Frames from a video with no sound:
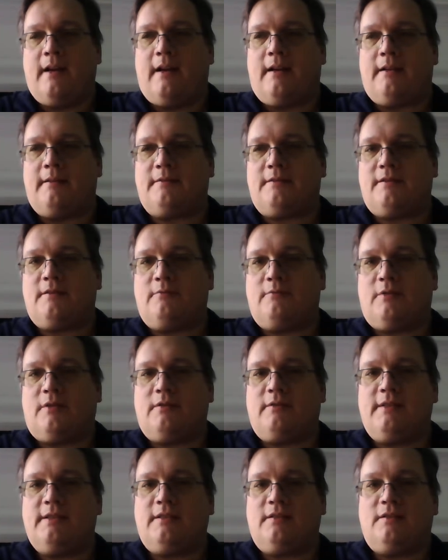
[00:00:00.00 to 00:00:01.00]
So we're
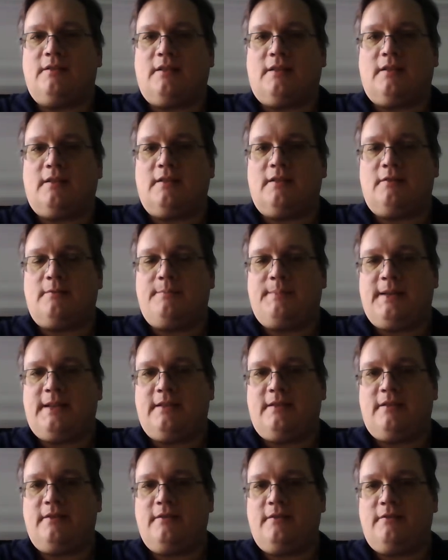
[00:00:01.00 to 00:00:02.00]
going to look a little bit
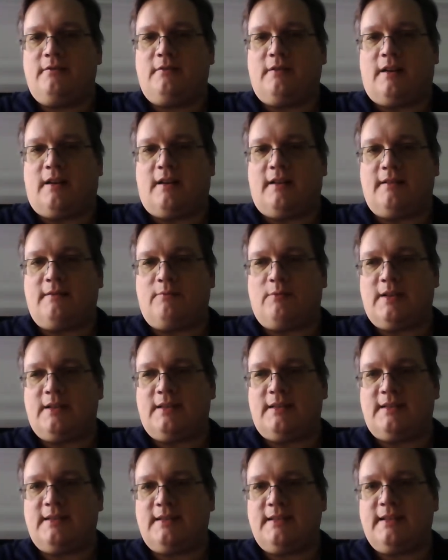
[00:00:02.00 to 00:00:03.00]
too on
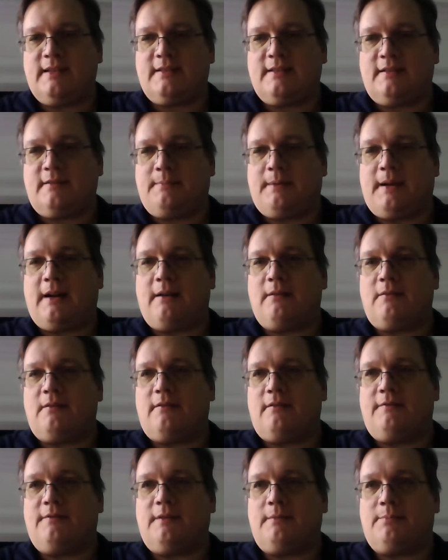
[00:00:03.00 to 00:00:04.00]
1/6 power
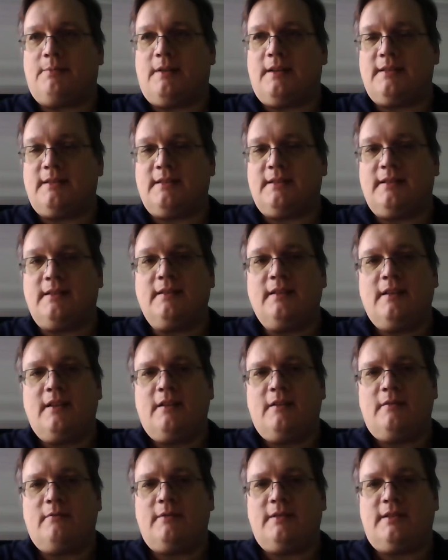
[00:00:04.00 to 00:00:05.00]
of the president,
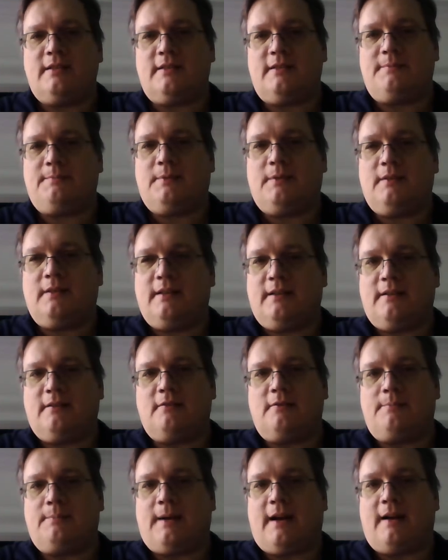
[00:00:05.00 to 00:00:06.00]
which is political
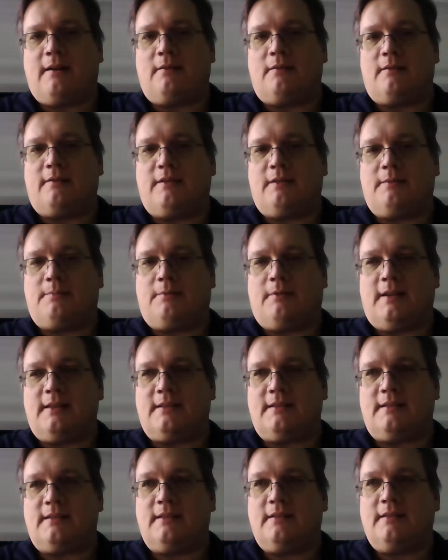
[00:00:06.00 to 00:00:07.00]
power of the
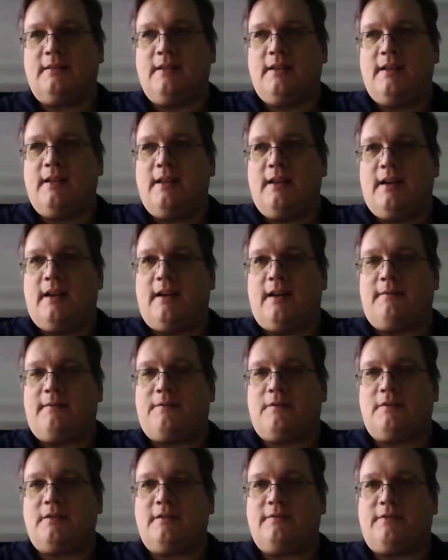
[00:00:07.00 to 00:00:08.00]
president.
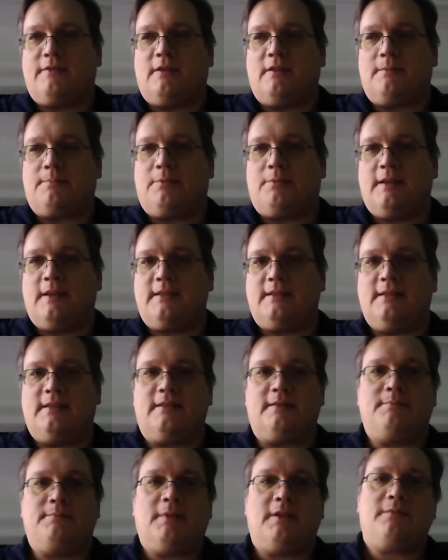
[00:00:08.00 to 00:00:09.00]
First of all, the president
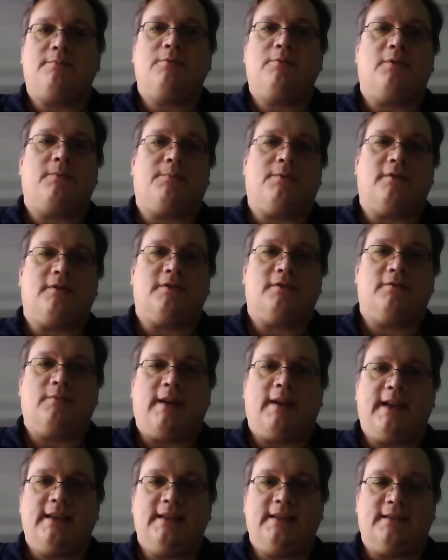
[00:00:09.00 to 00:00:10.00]
is much more
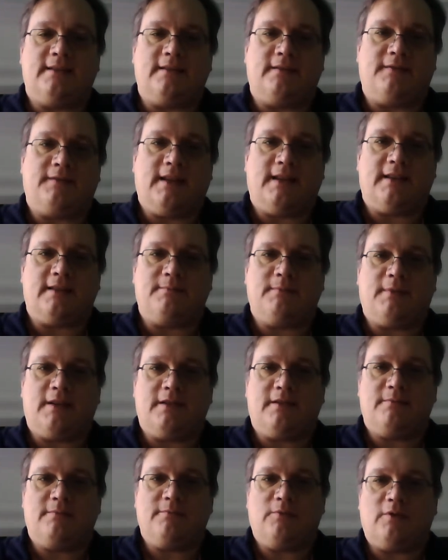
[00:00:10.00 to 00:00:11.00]
persuasive. He has
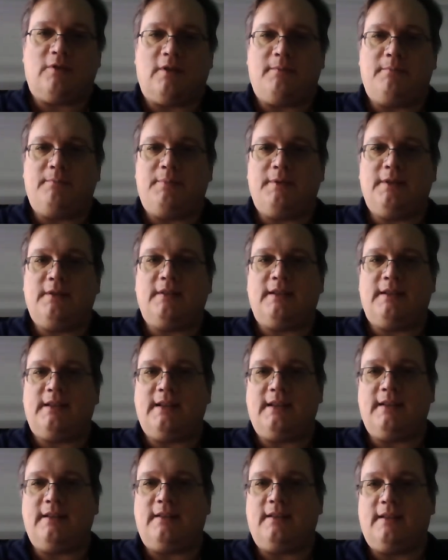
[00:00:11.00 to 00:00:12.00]
much more
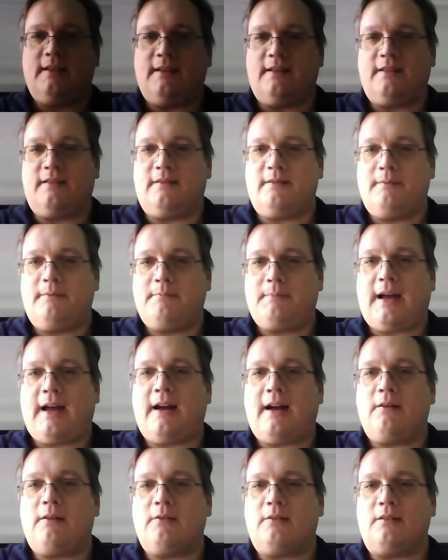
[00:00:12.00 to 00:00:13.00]
ability and
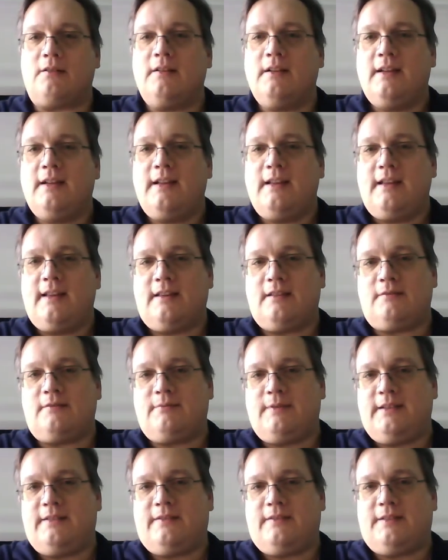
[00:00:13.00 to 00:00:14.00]
power, as
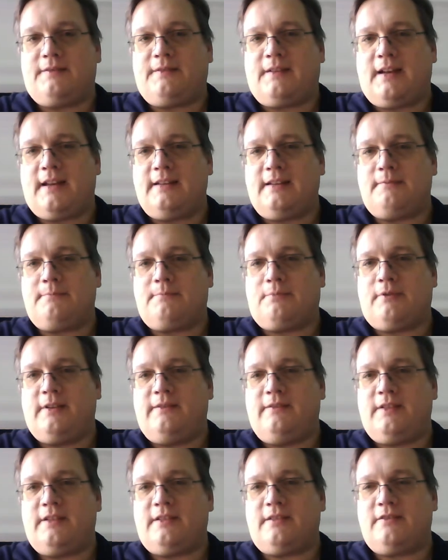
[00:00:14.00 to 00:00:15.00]
we defined in
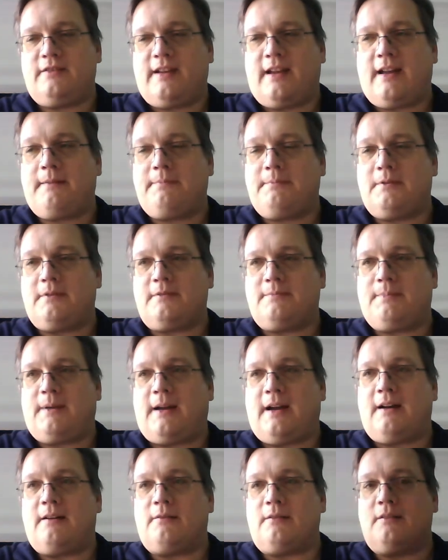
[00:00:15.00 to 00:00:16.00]
previous chapters,
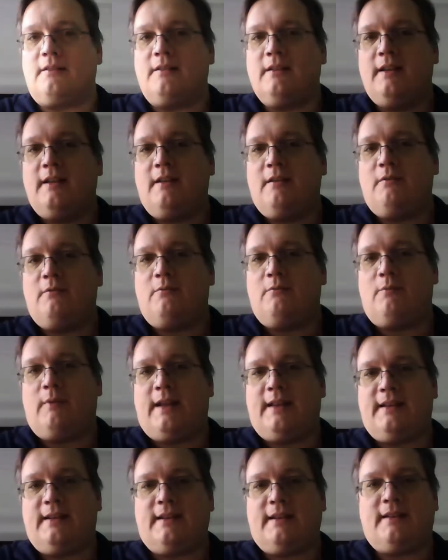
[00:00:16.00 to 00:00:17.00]
power
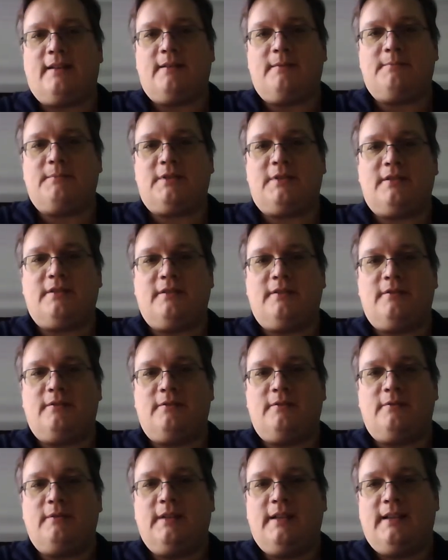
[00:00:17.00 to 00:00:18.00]
when it comes to